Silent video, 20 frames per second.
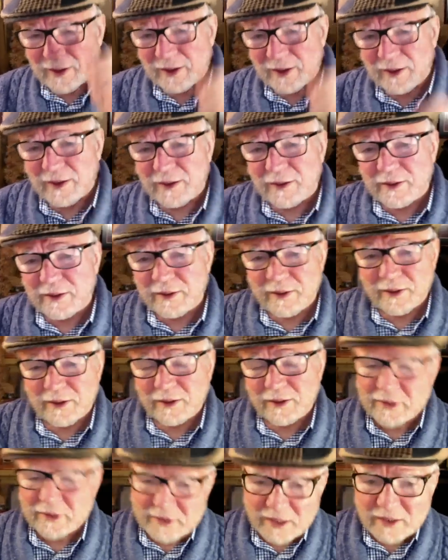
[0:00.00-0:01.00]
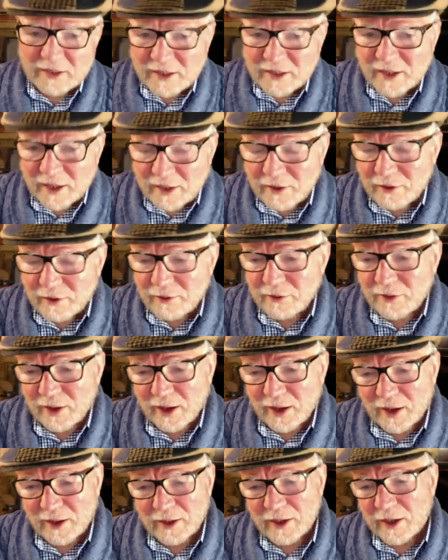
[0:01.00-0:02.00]
and in the sense that I knew
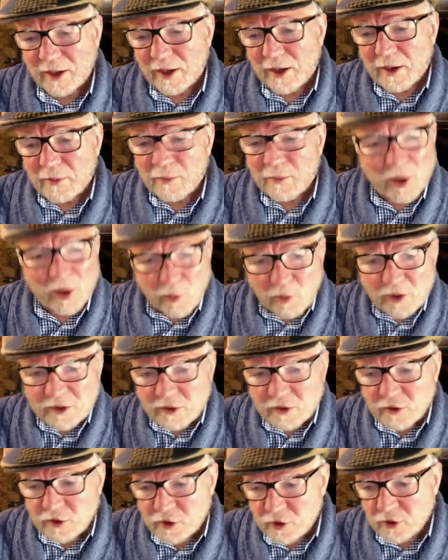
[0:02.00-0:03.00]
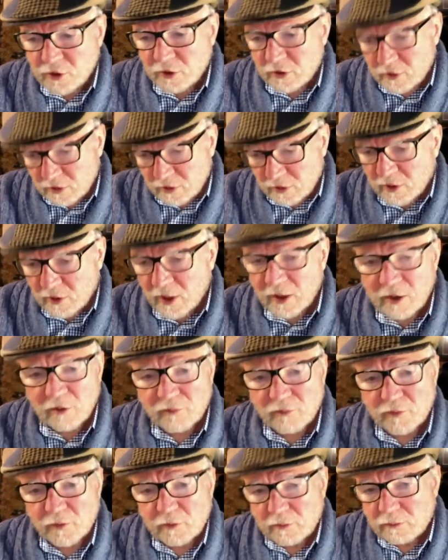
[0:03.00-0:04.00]
that, but I wasn't sure. So thank you
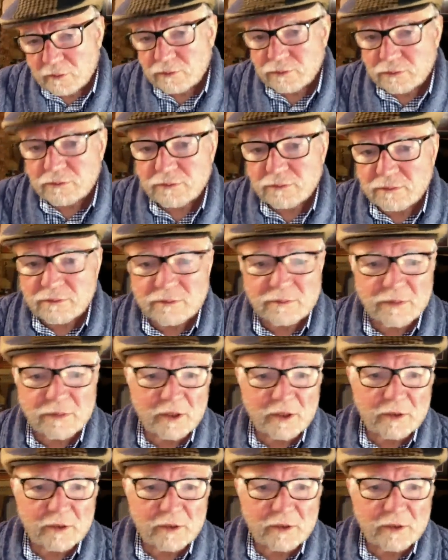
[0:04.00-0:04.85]
for you